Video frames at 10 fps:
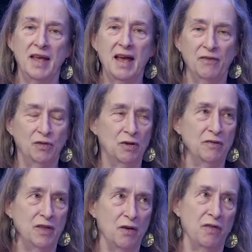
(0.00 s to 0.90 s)
They have
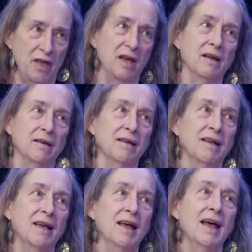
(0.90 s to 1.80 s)
sort of their thing.
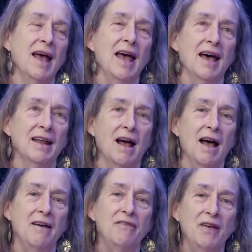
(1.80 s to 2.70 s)
And
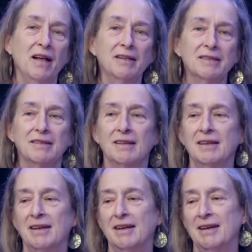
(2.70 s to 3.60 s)
I felt
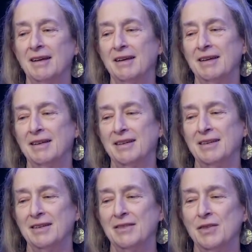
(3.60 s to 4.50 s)

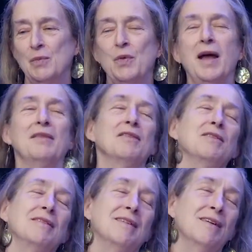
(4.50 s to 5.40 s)
the
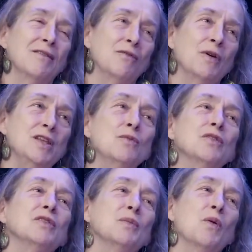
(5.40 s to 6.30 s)
breadth of what
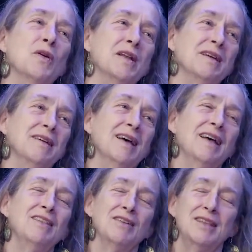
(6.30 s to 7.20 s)
you were supporting,
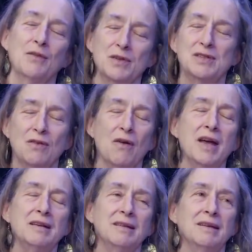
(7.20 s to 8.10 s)
and I thought that was
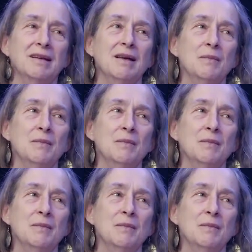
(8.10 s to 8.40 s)
great.